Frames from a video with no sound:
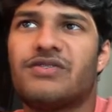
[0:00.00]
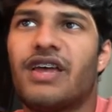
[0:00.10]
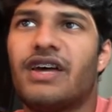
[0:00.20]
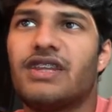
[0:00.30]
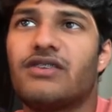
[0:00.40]

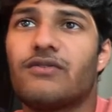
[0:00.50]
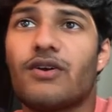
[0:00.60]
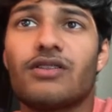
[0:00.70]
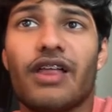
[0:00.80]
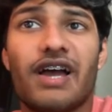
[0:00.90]
And then the very
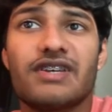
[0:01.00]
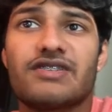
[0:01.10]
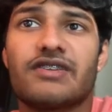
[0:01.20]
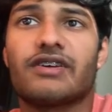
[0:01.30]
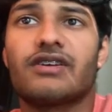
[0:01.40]
last
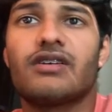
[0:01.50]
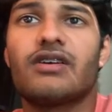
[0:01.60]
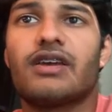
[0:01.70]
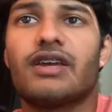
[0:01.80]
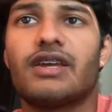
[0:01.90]
thing
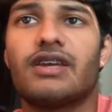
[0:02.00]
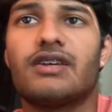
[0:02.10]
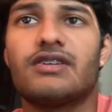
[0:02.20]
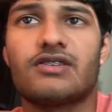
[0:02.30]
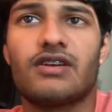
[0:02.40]

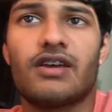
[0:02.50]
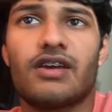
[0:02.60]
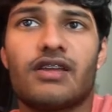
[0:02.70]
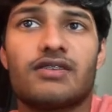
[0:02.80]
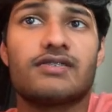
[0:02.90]
is
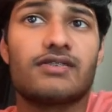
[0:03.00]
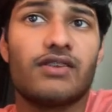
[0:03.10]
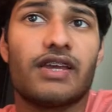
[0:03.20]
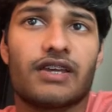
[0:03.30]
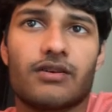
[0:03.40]
this
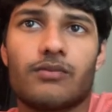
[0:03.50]
link.